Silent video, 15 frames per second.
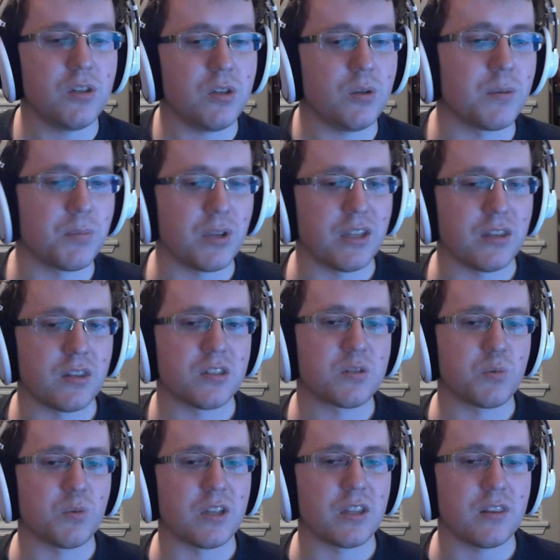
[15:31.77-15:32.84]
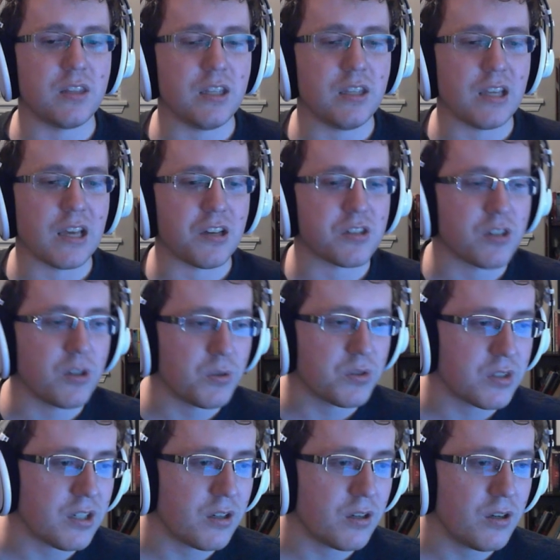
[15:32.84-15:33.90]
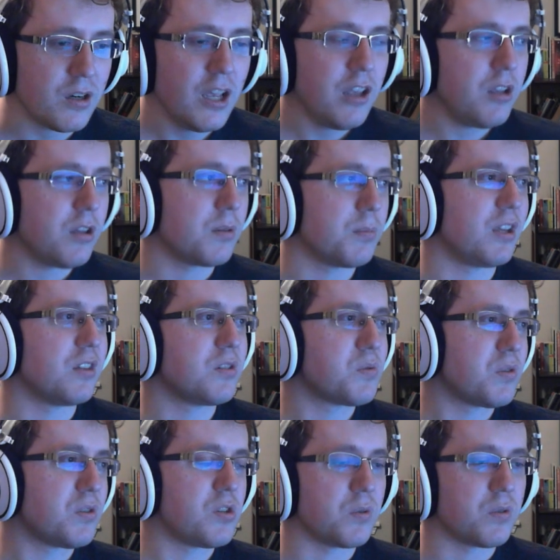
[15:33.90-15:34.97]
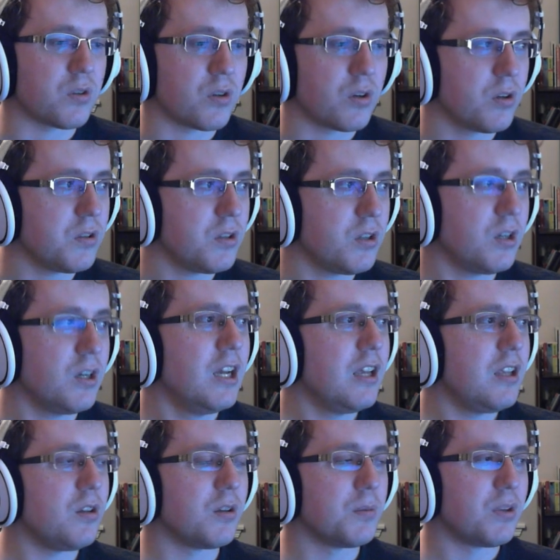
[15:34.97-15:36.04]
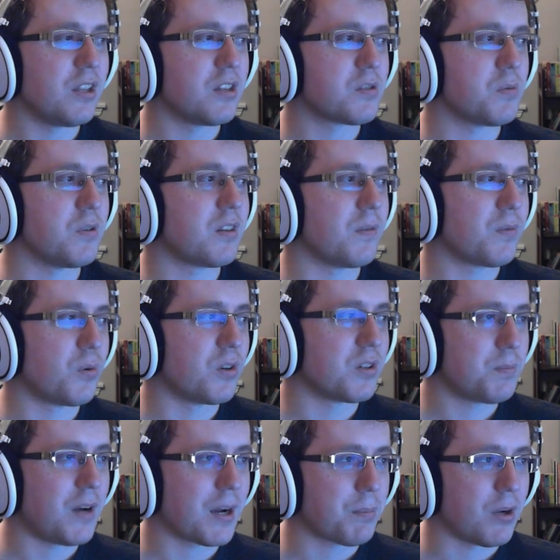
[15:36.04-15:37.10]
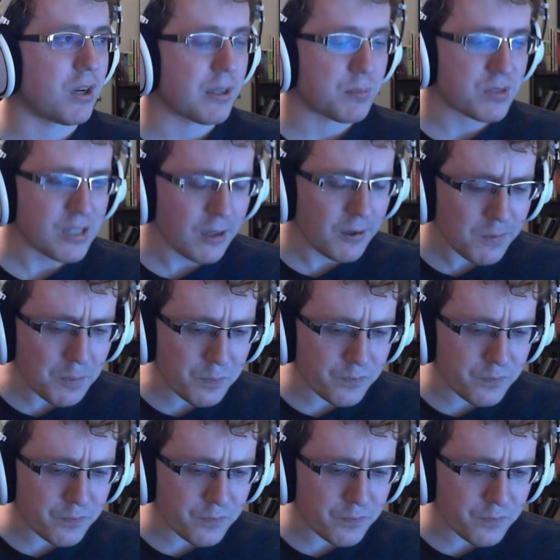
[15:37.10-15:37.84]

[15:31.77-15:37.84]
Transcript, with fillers: You can play this with the Yeti Snowslinger, you can play this with Jotun Hurler, you can play this with, of course, Pokpok himself.